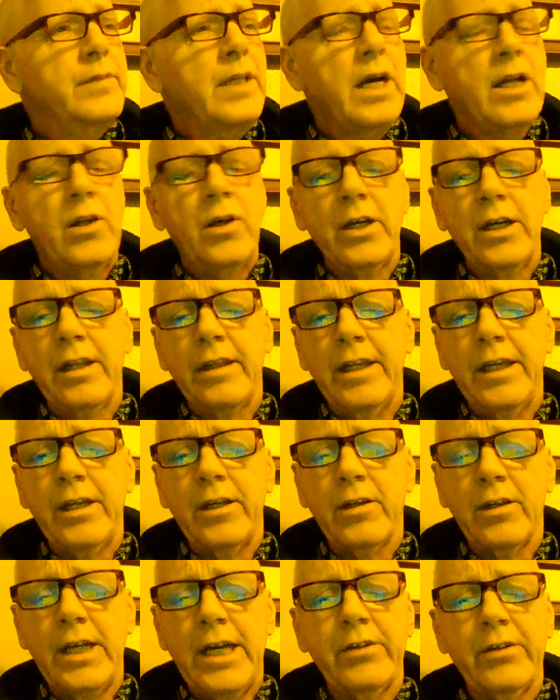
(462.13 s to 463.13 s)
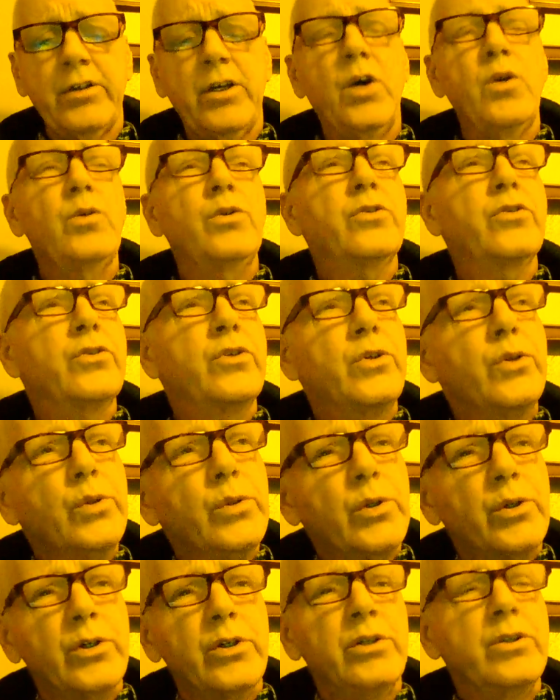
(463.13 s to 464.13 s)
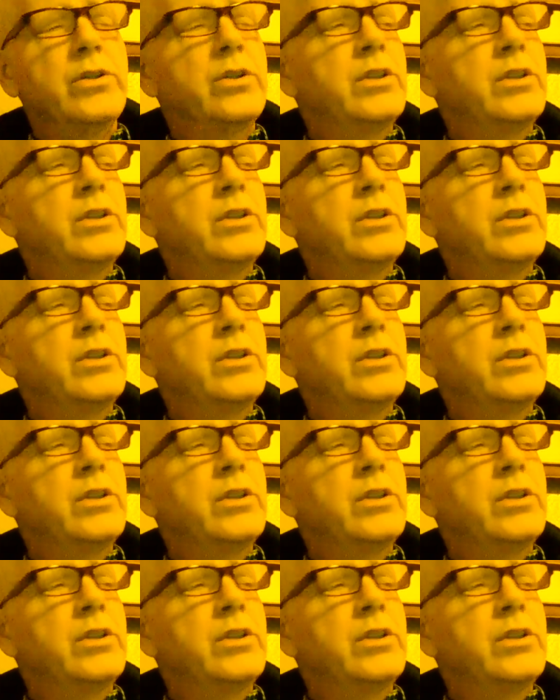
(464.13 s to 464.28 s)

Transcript: How long do you think you'll last? Go to a school